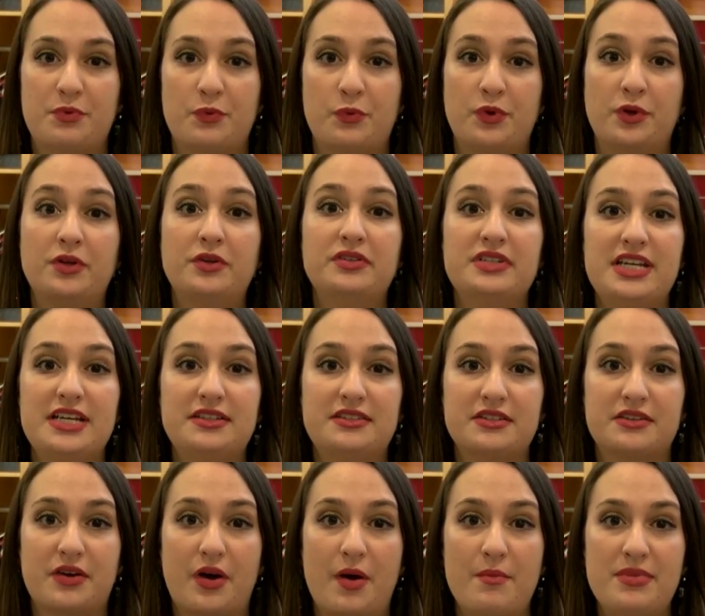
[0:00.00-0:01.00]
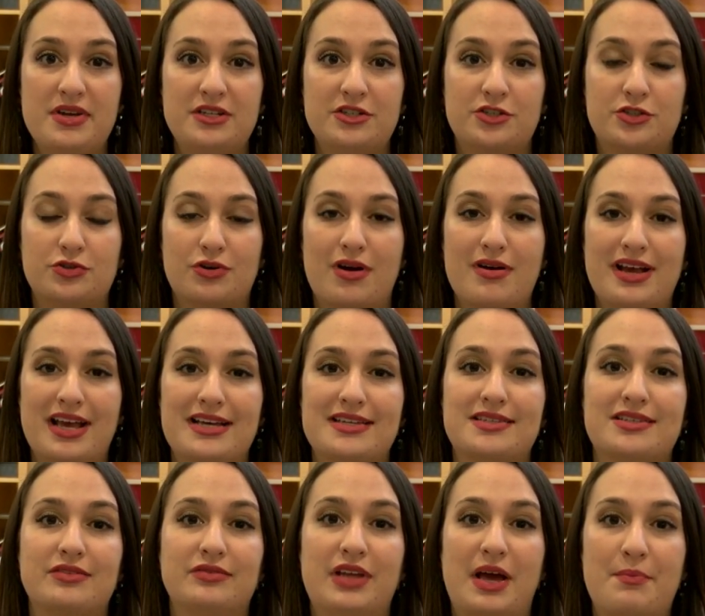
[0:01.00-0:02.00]
will need to come in strong as
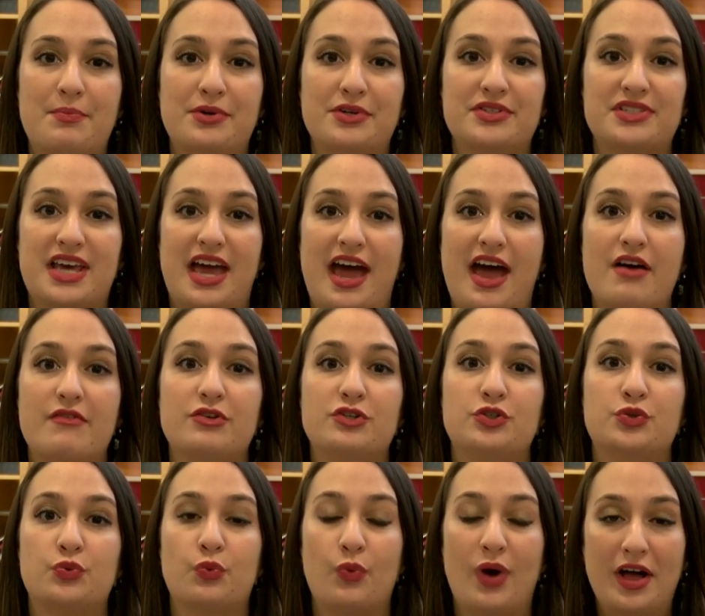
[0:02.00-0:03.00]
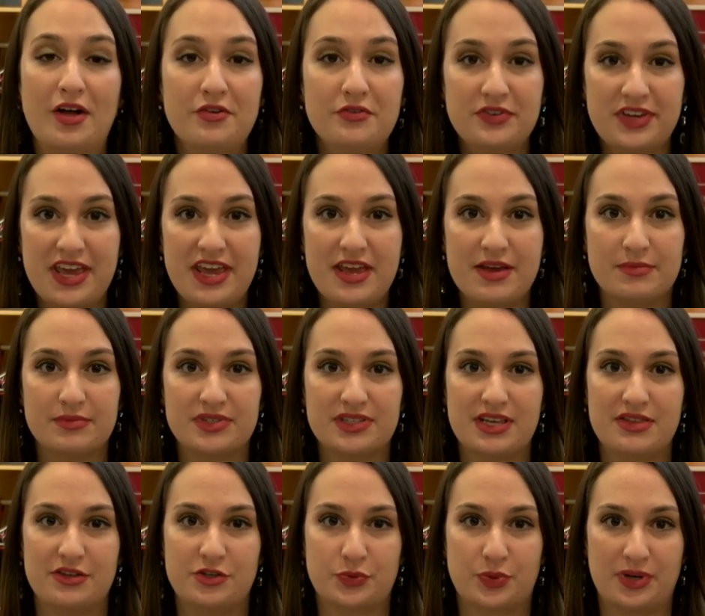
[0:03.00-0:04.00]
the Leopards have 12 games
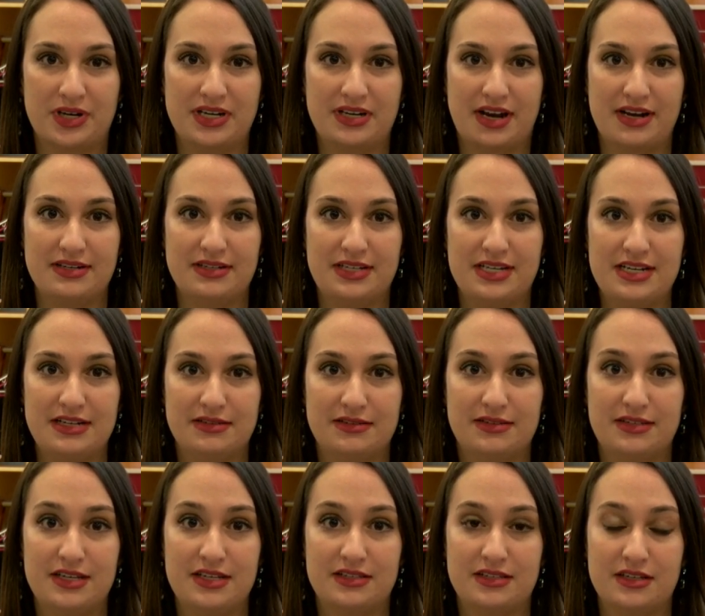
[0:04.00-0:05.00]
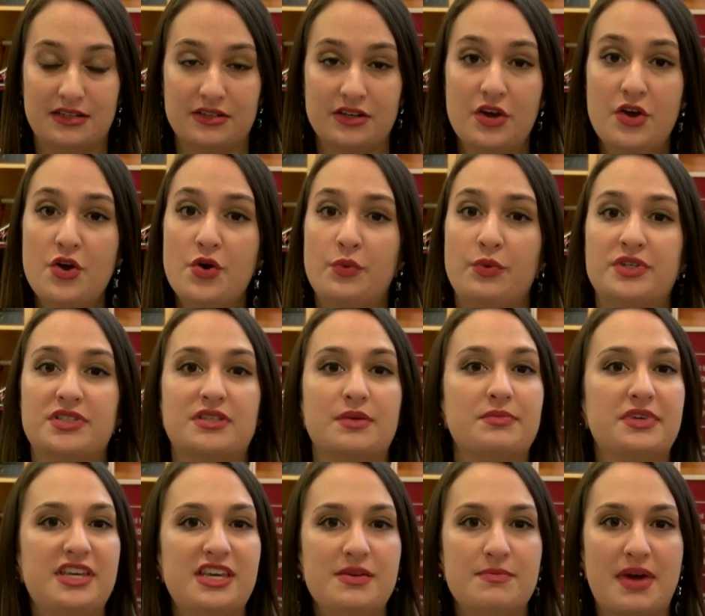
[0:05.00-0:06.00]
in the 2019 season with
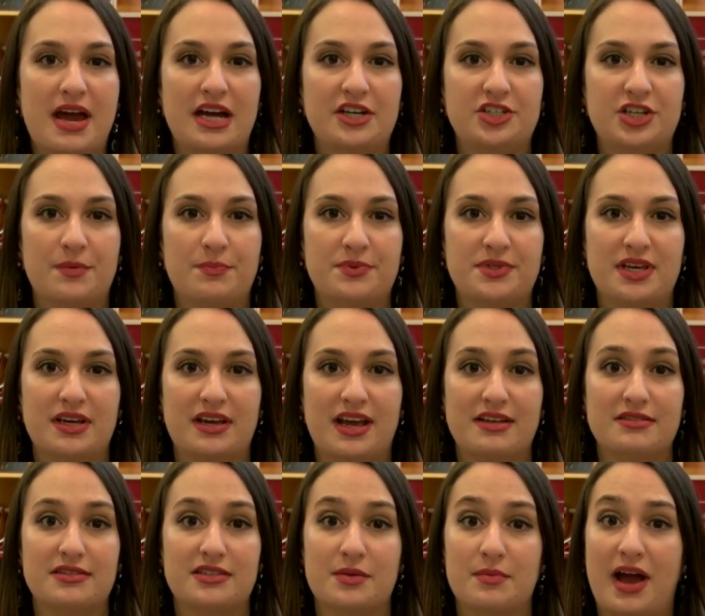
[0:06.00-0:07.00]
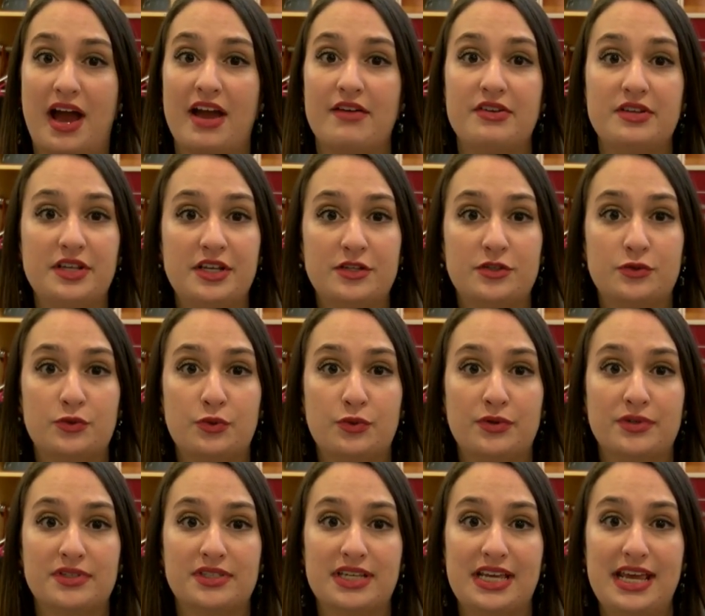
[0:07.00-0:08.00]
some key matchups against some Ivy League
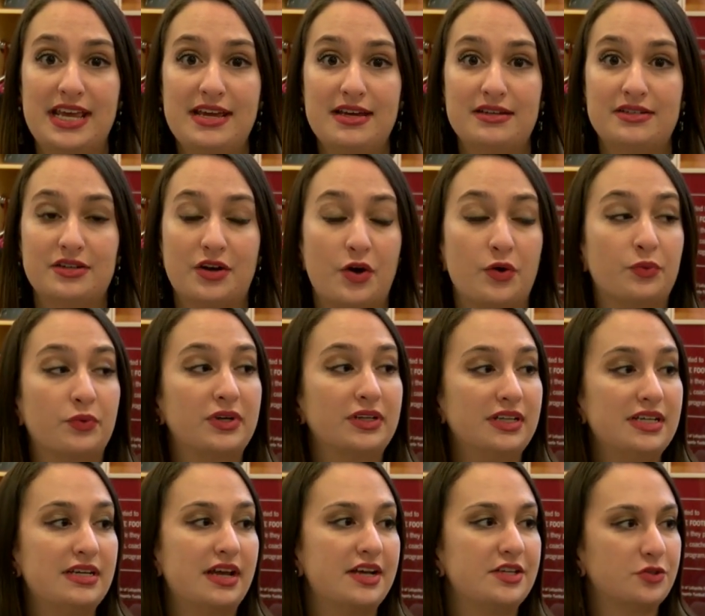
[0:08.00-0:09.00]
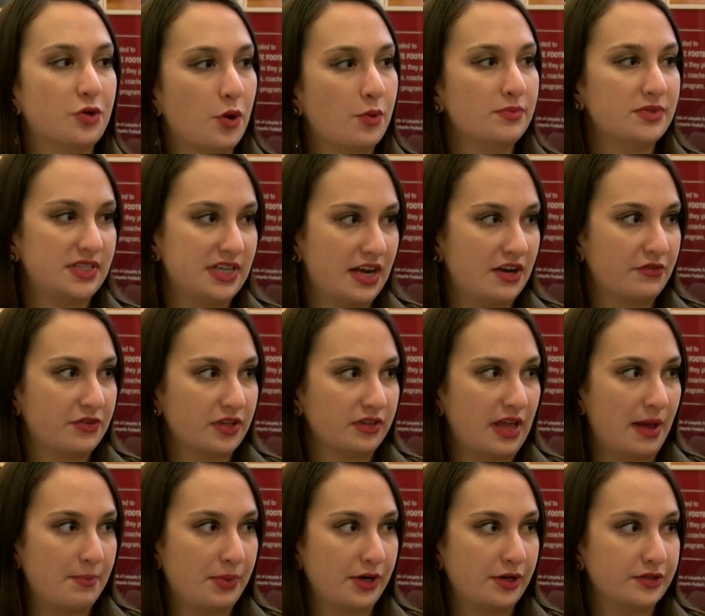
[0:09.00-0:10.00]
schools and a really nice homestand for the
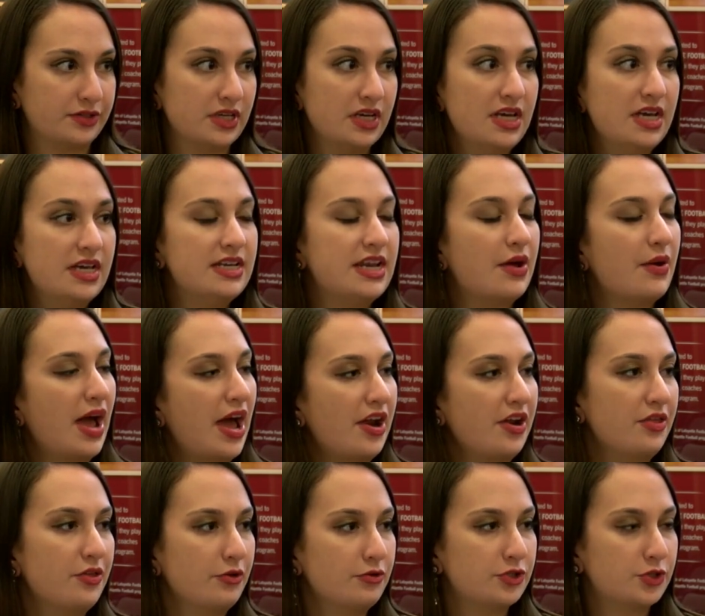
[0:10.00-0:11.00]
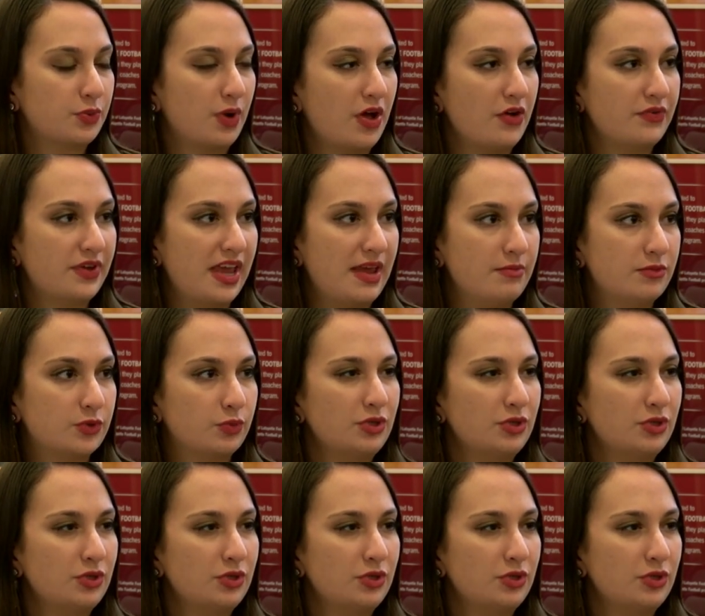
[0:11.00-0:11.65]
Leopards. Now, out of those 12 games,